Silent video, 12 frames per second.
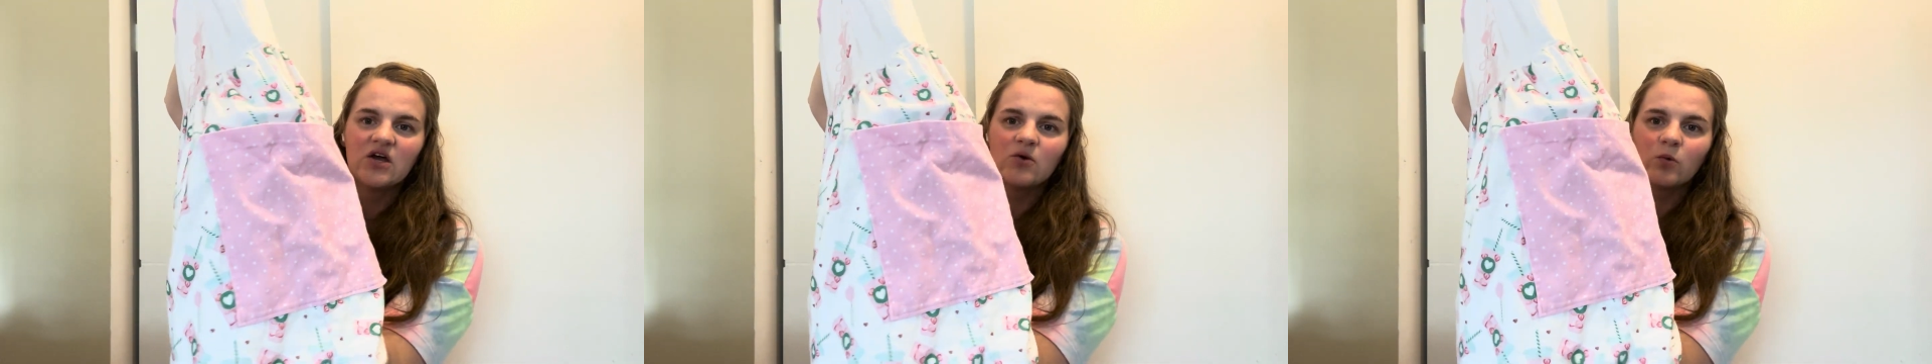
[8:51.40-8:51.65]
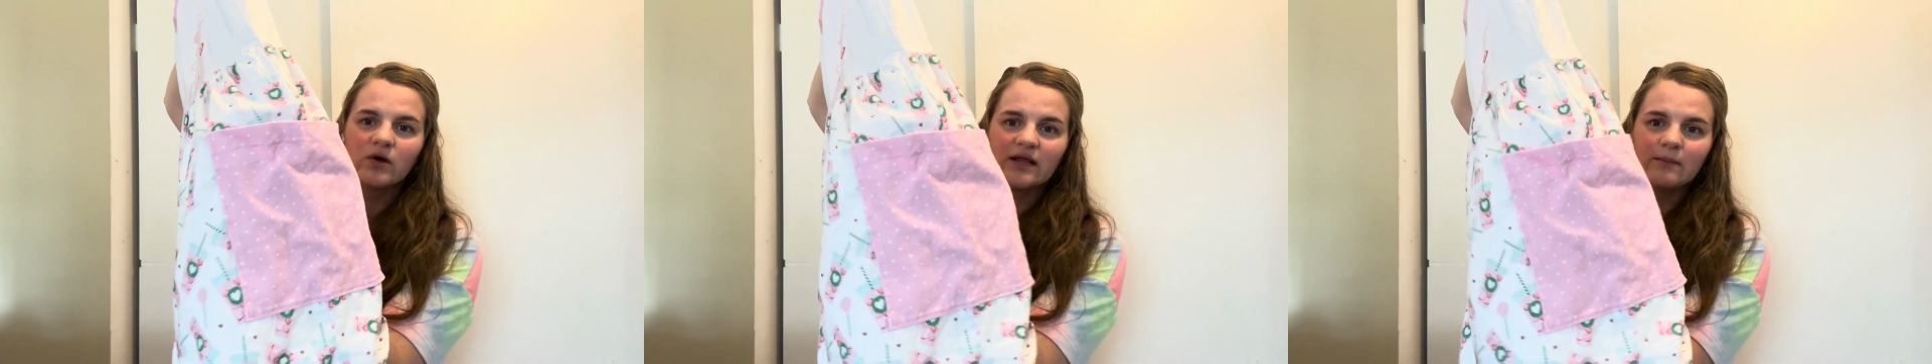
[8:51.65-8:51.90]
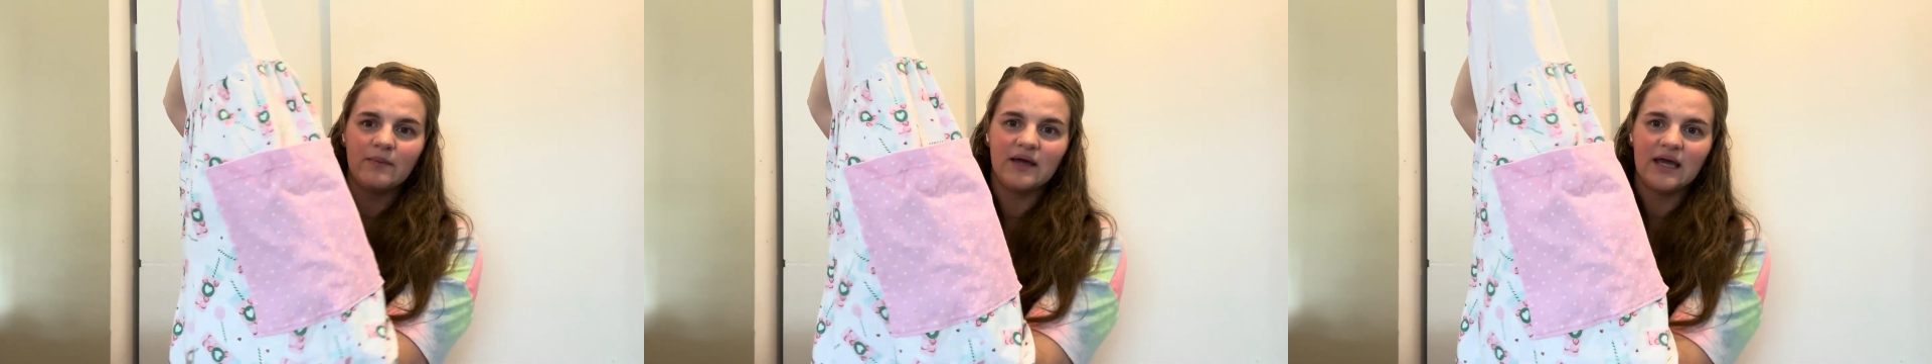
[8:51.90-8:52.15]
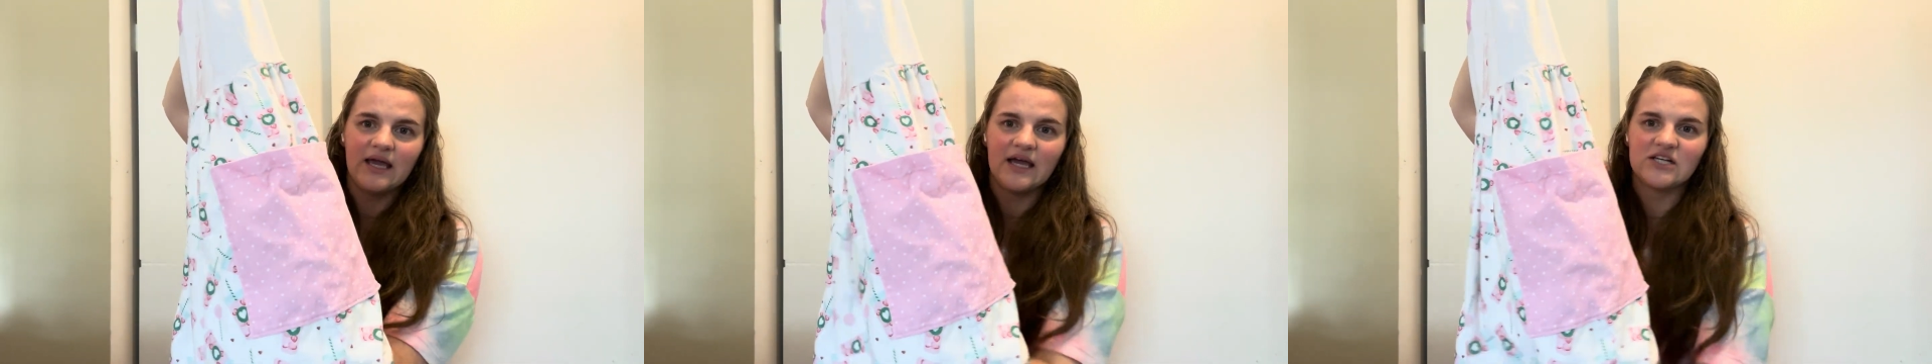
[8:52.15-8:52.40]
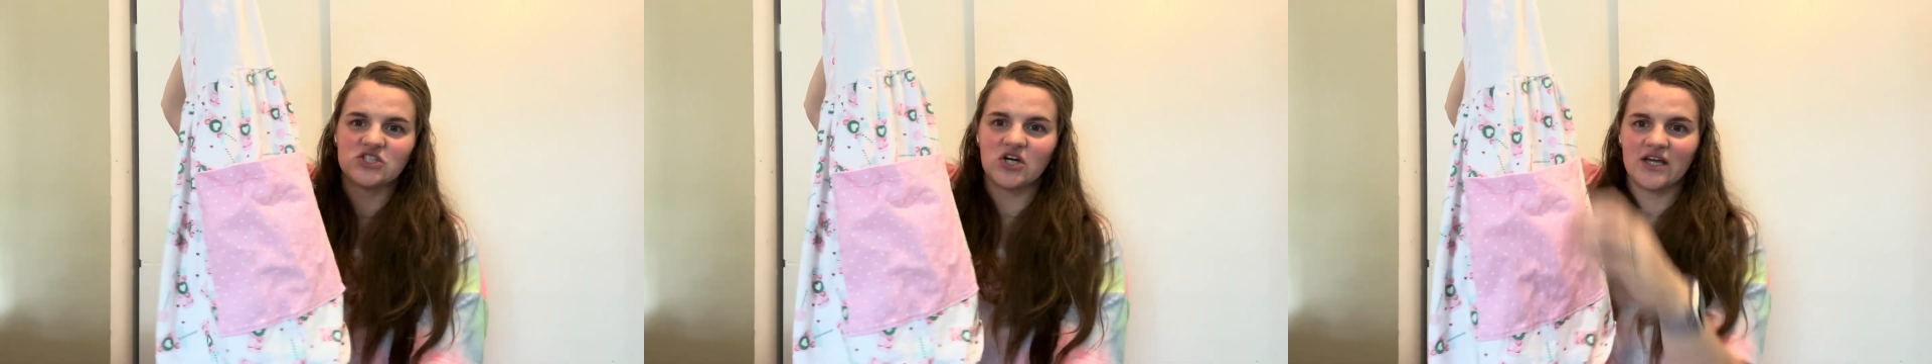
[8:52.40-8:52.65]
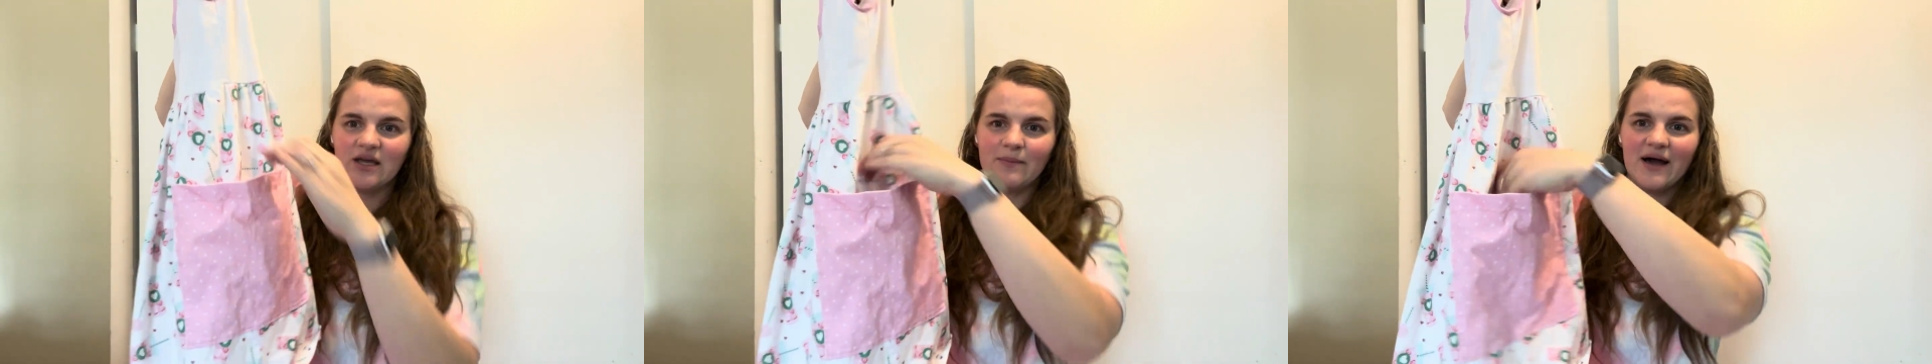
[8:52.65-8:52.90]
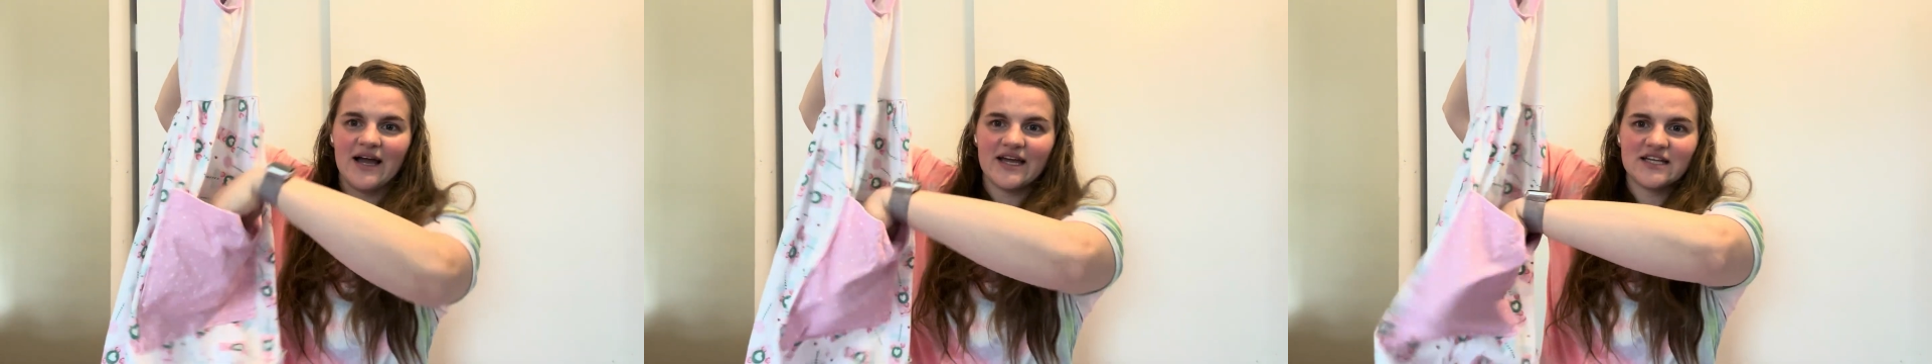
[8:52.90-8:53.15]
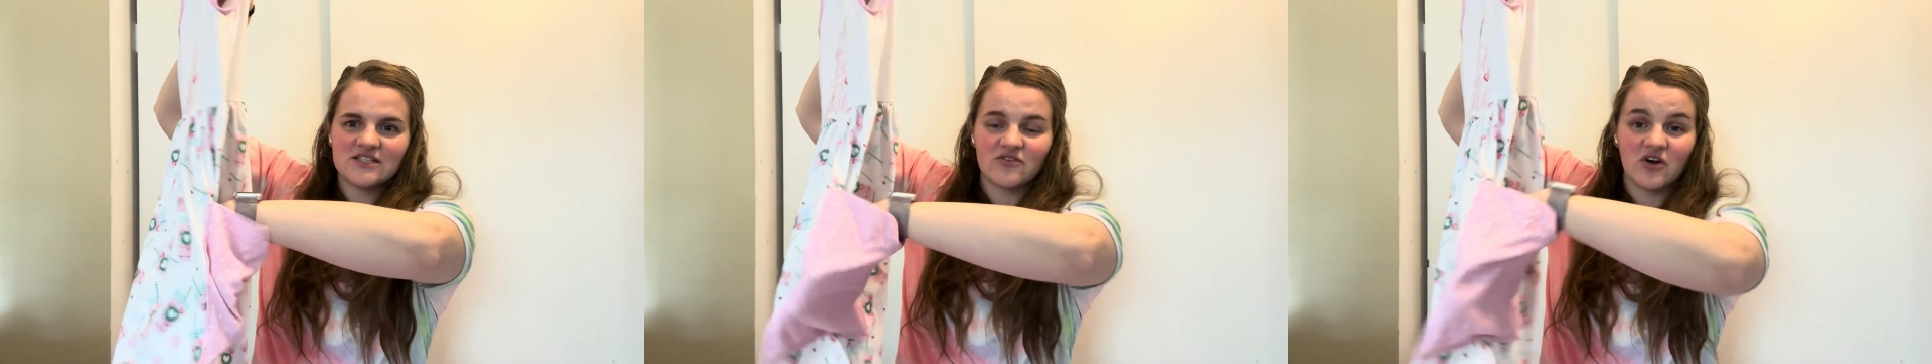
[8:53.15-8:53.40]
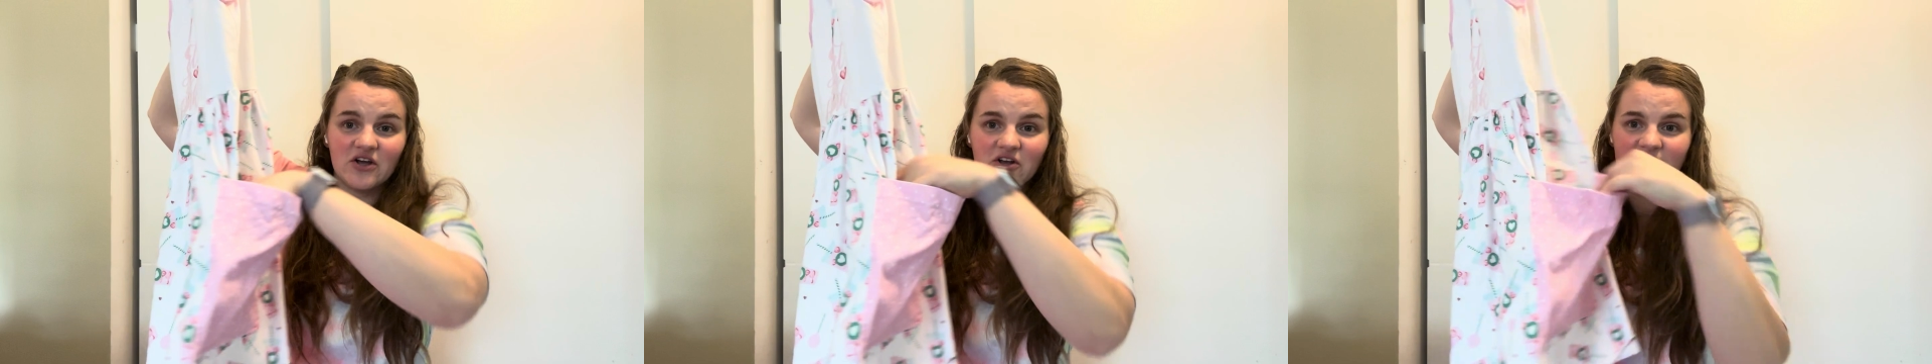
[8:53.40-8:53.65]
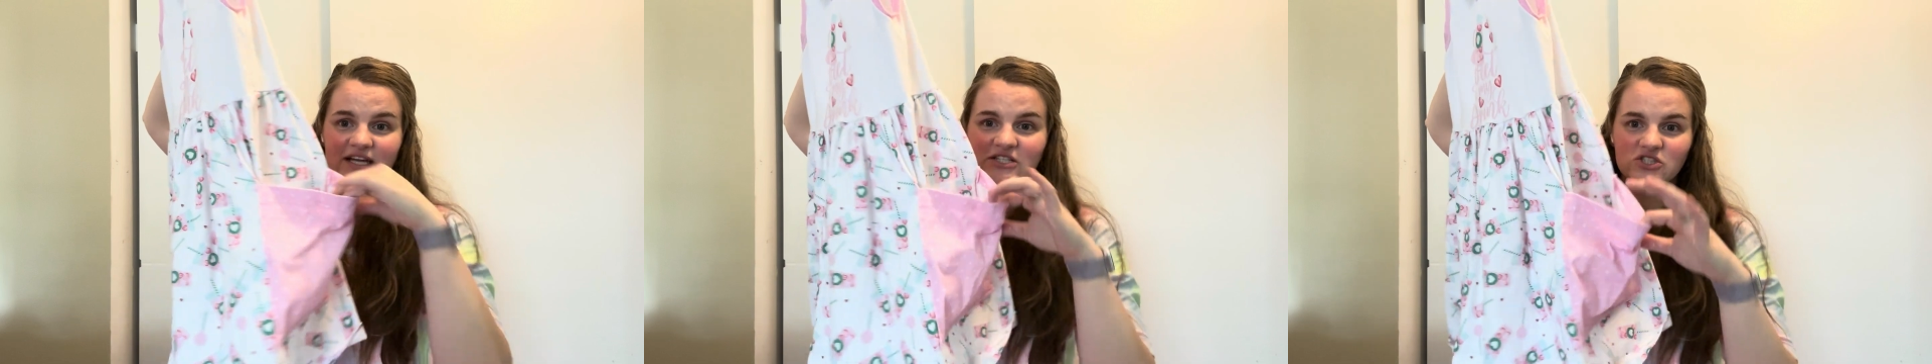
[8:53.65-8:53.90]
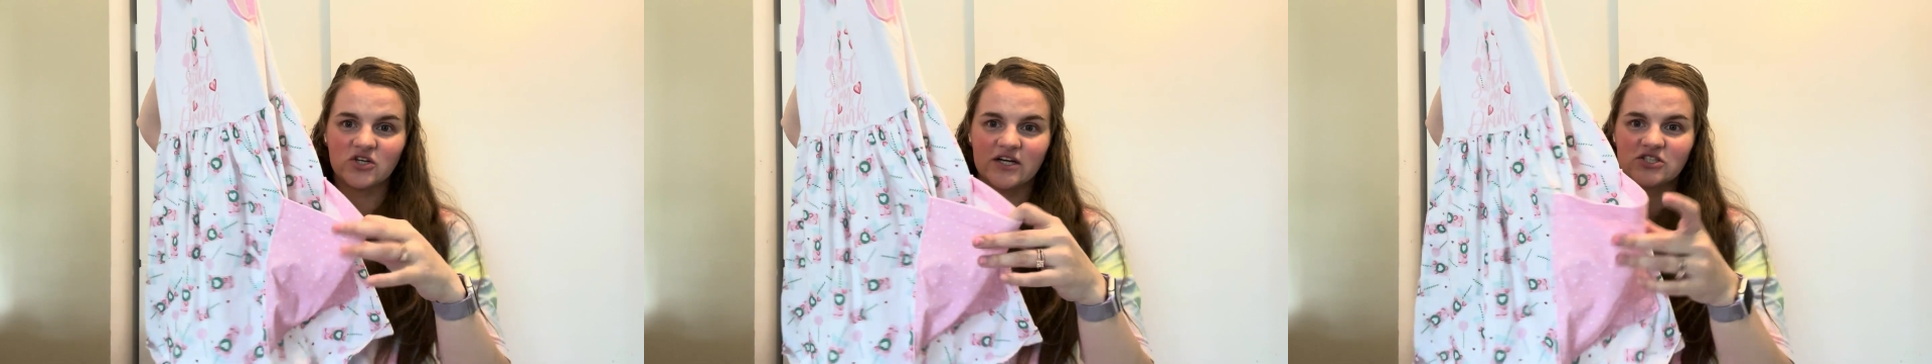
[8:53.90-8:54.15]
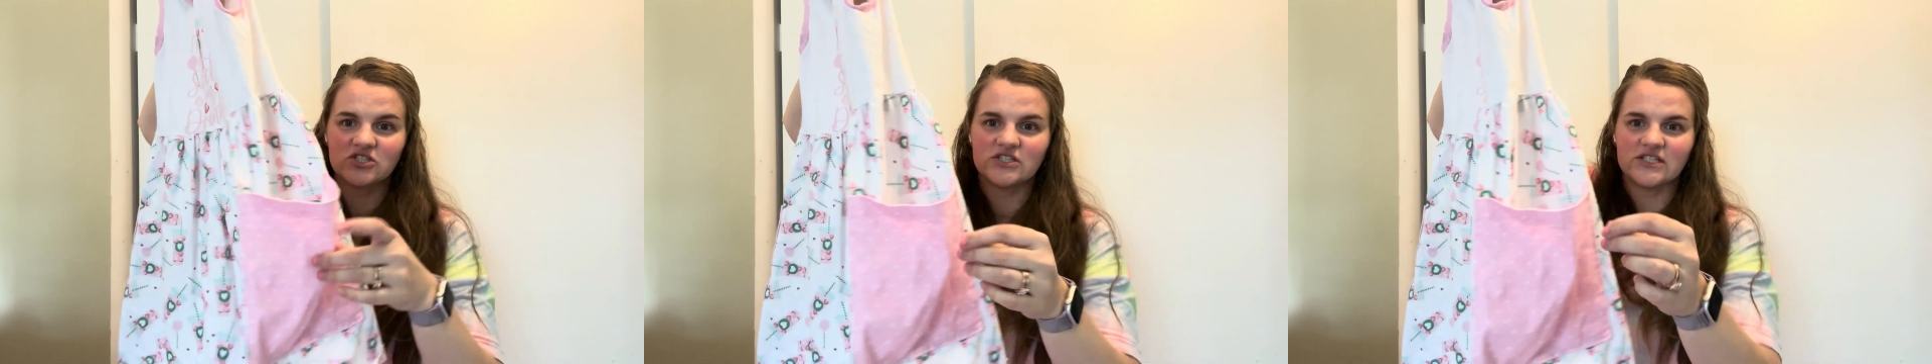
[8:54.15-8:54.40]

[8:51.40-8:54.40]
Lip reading: really big chunky pockets for all your kids' treasures.